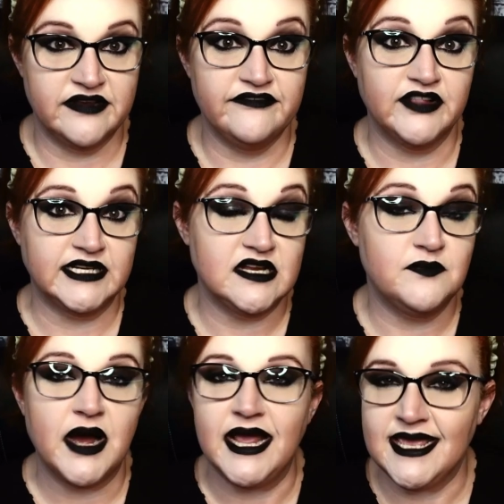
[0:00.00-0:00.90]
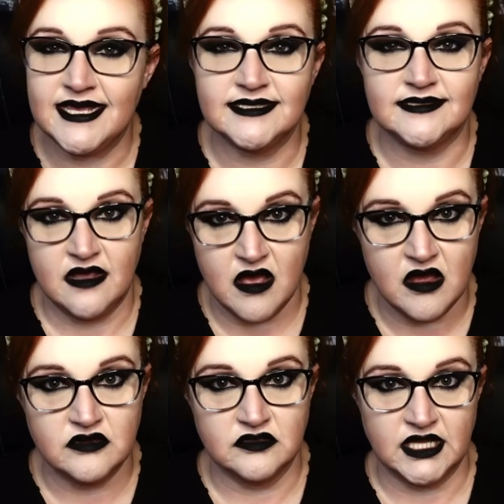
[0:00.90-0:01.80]
inflicted by his
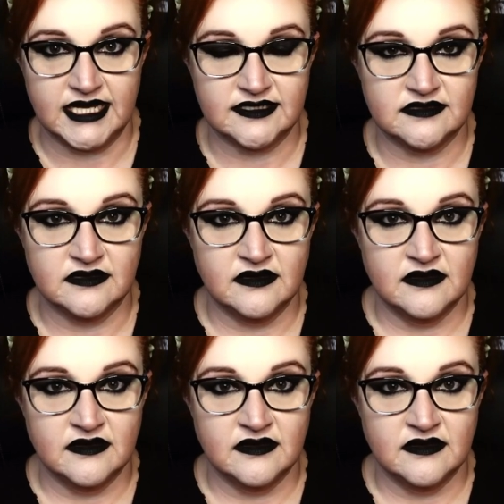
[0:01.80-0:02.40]
underlings.